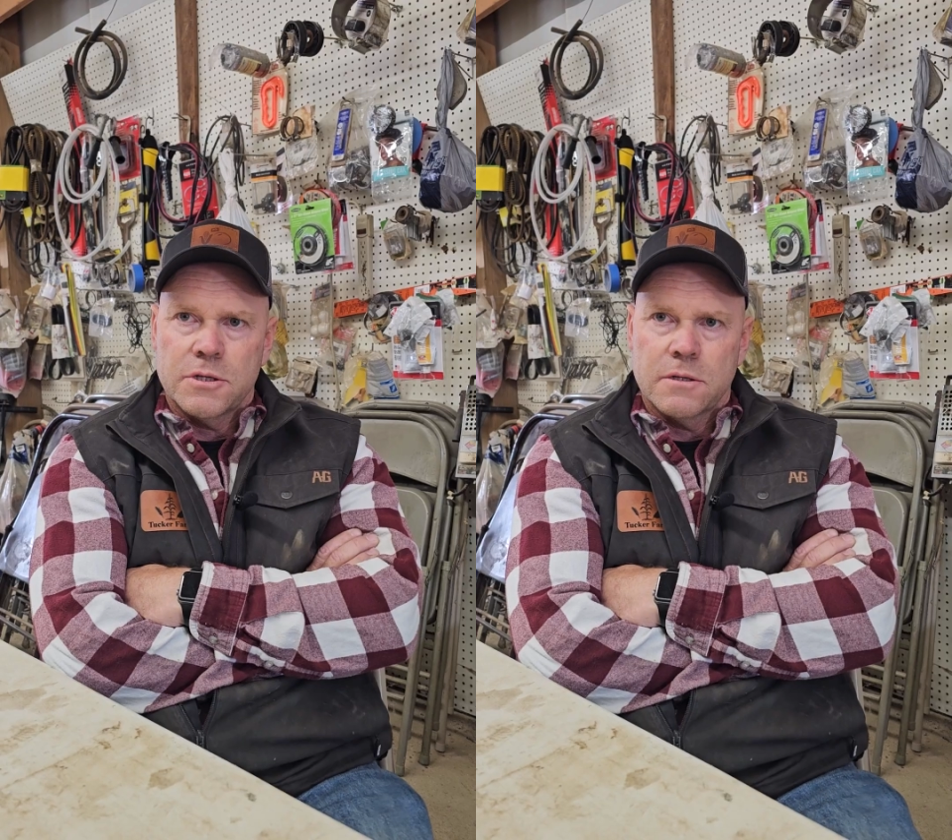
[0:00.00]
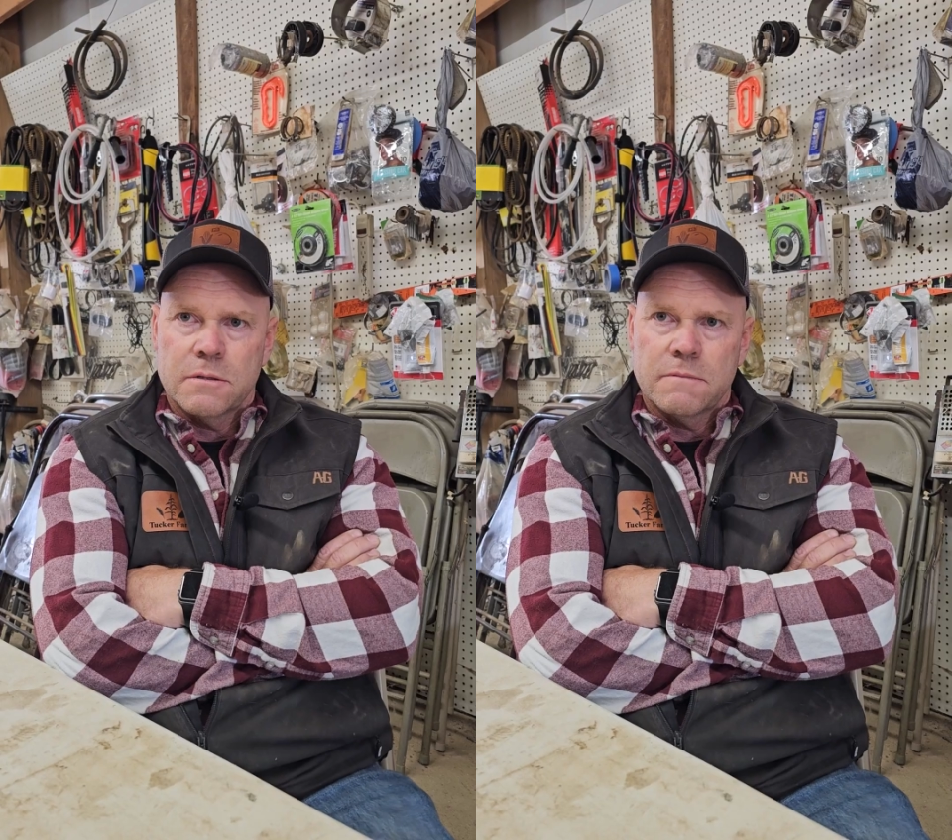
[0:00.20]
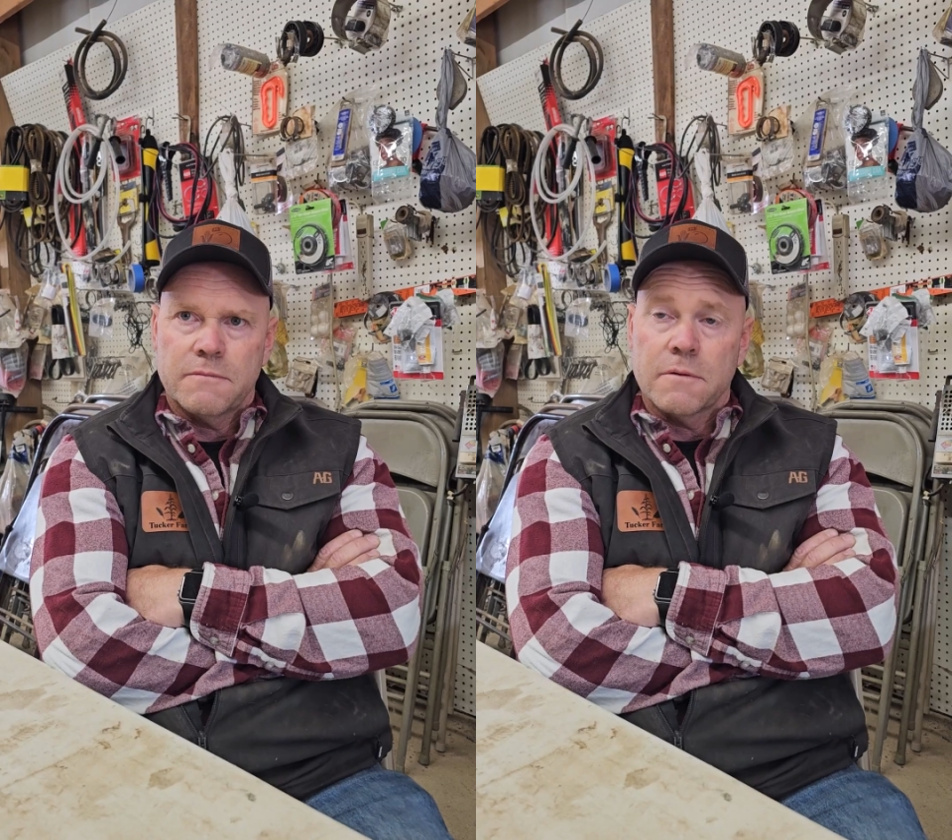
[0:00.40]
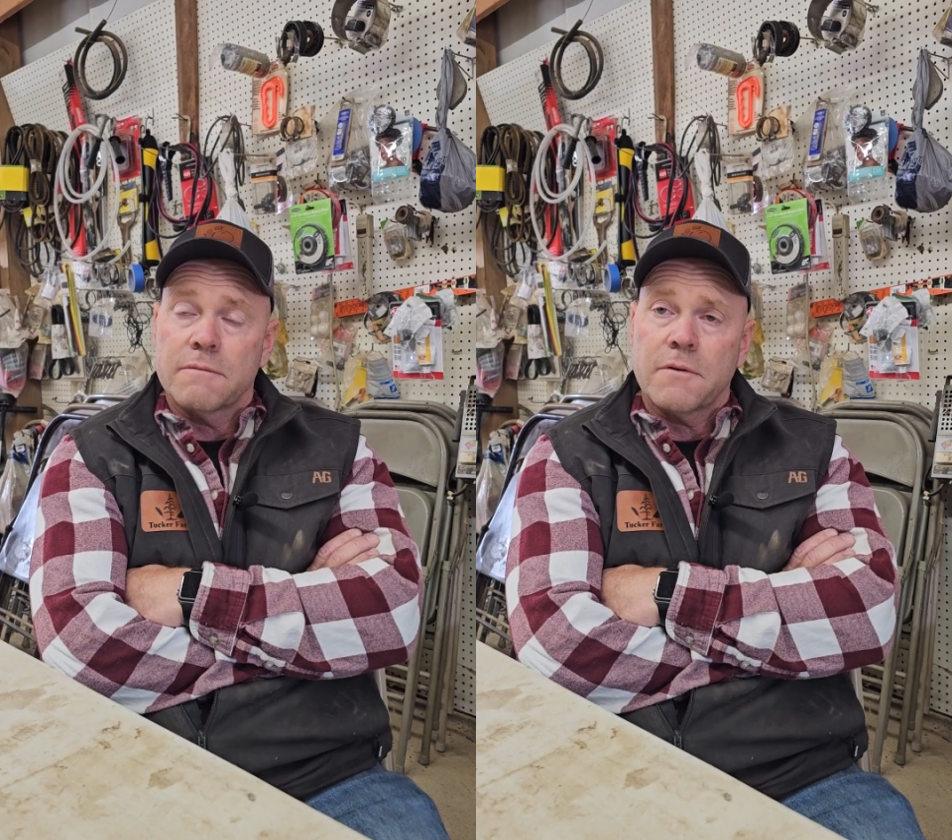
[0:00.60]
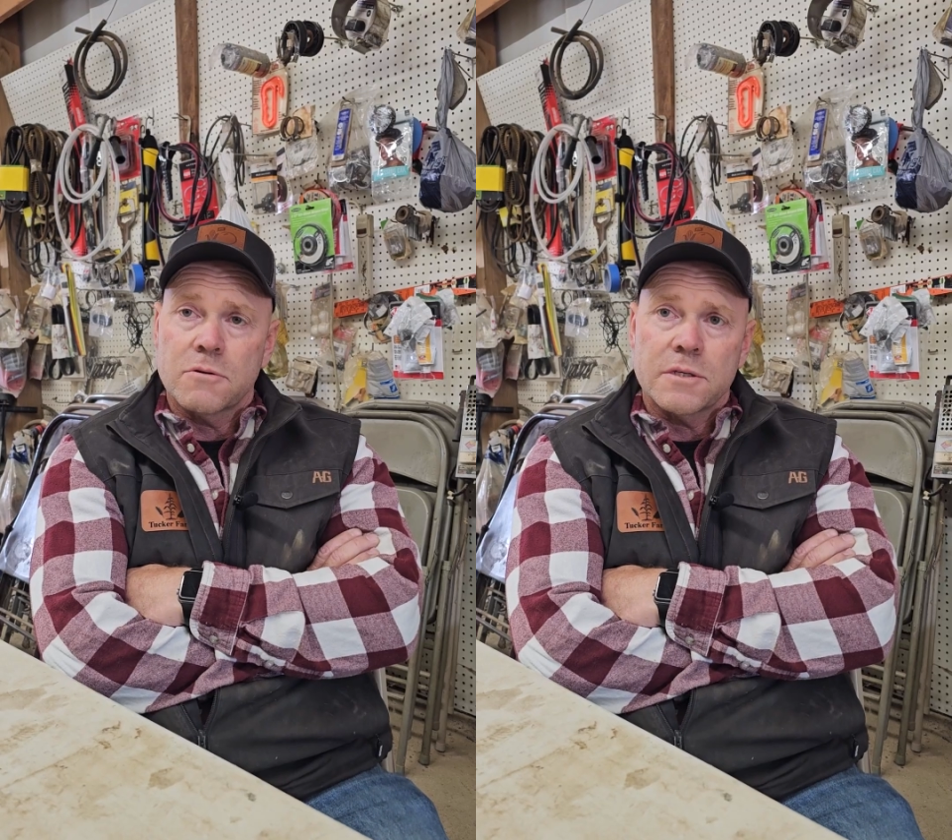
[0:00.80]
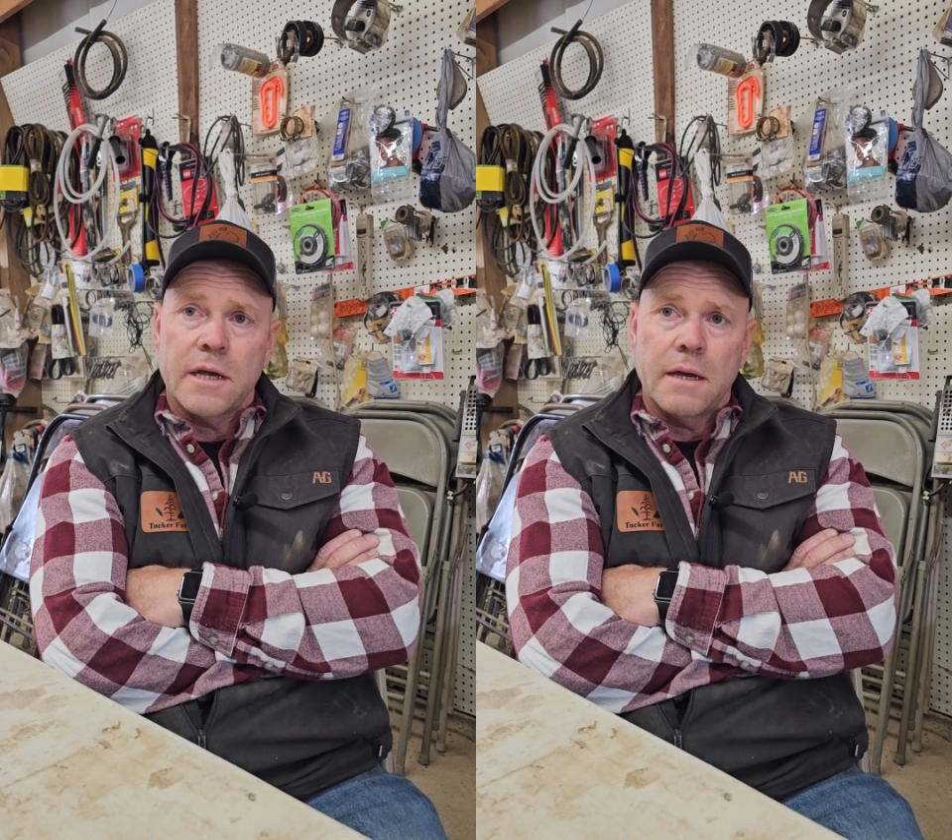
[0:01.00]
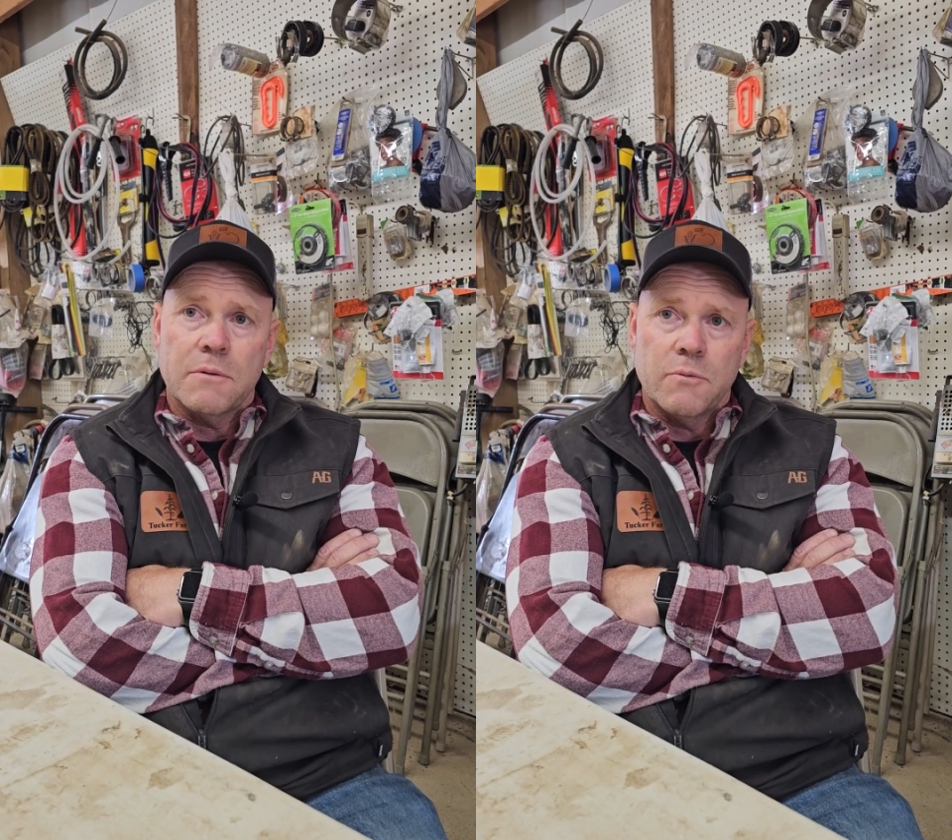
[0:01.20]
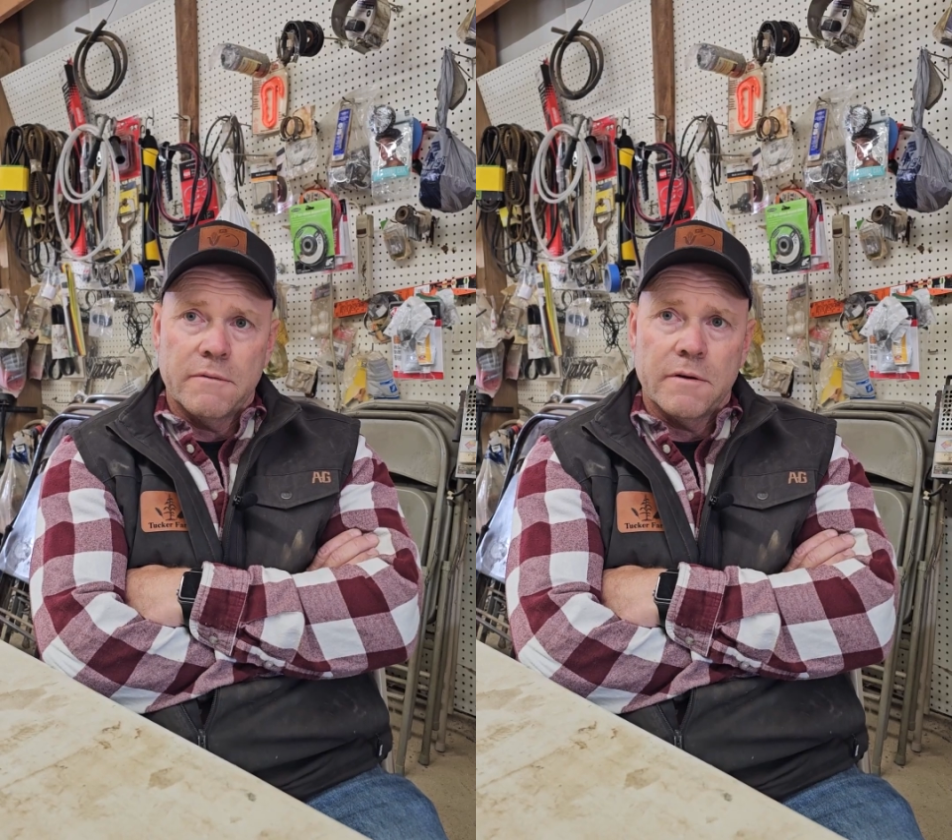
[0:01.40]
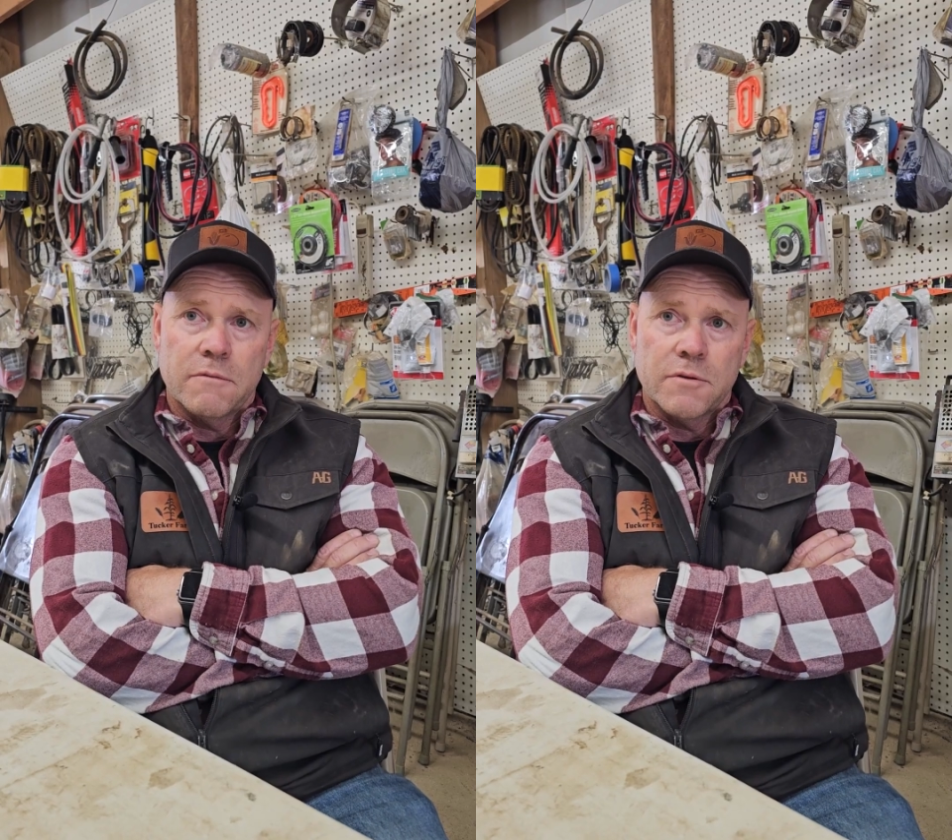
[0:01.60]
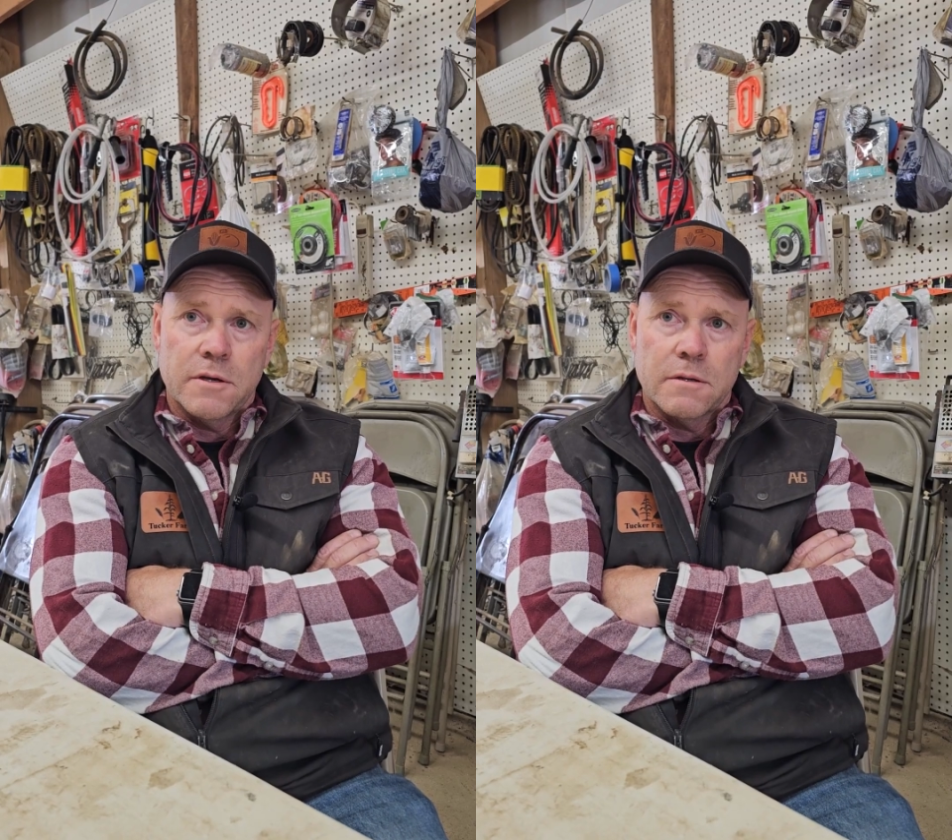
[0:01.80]
year for the first time that we've
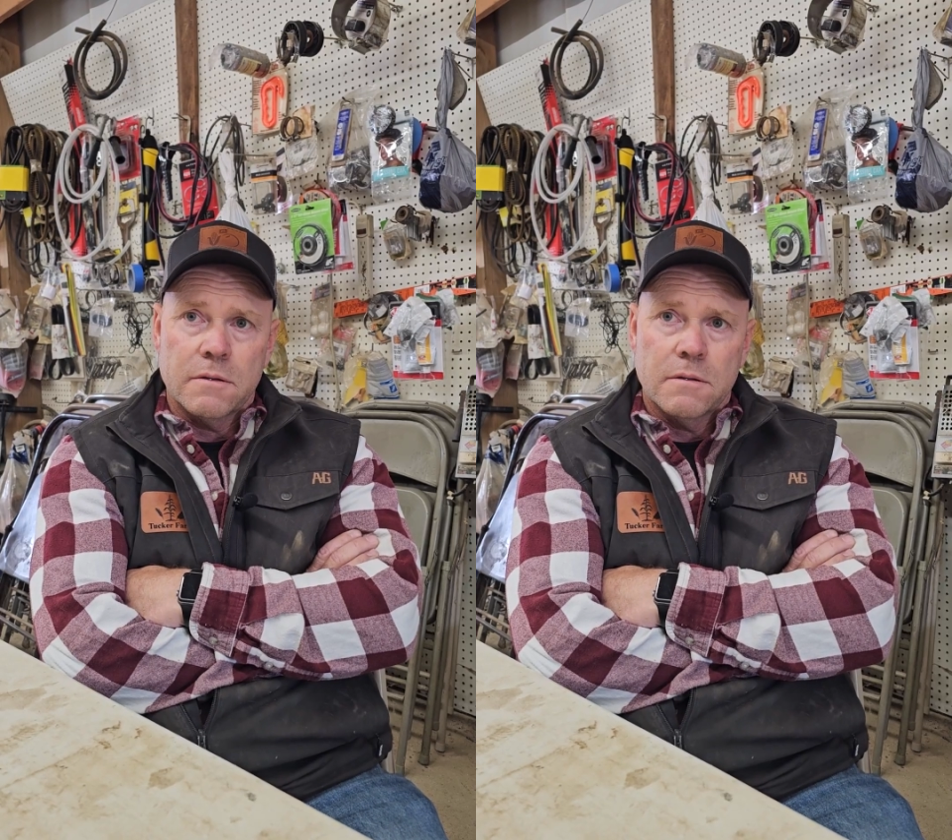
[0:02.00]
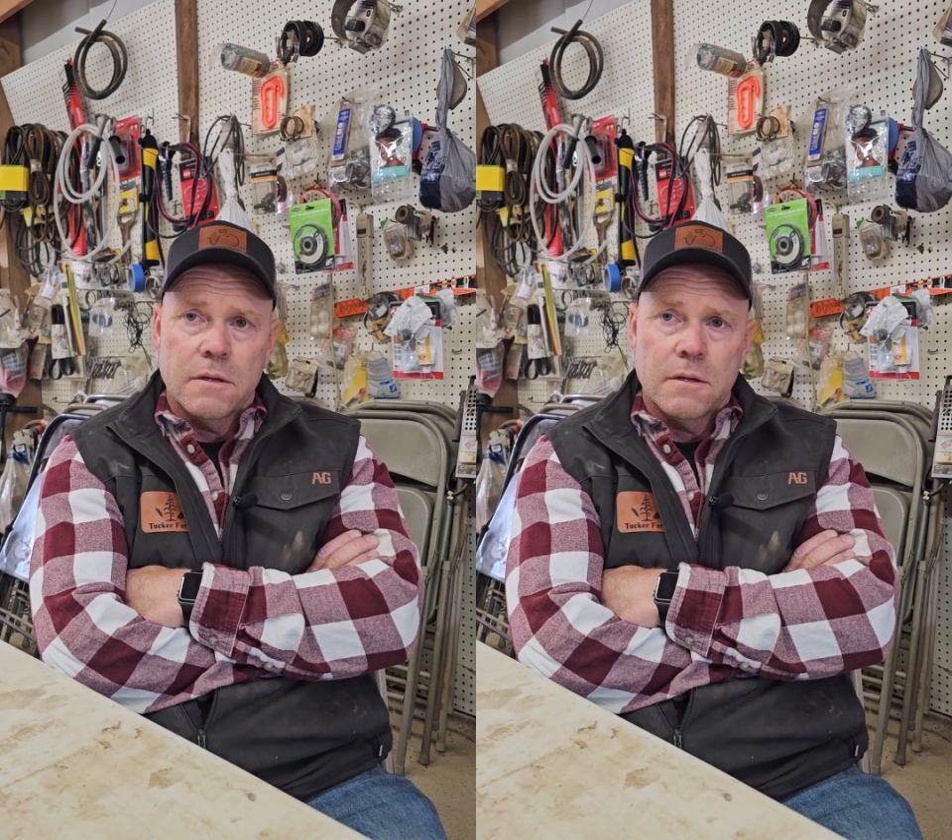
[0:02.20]
ever done it.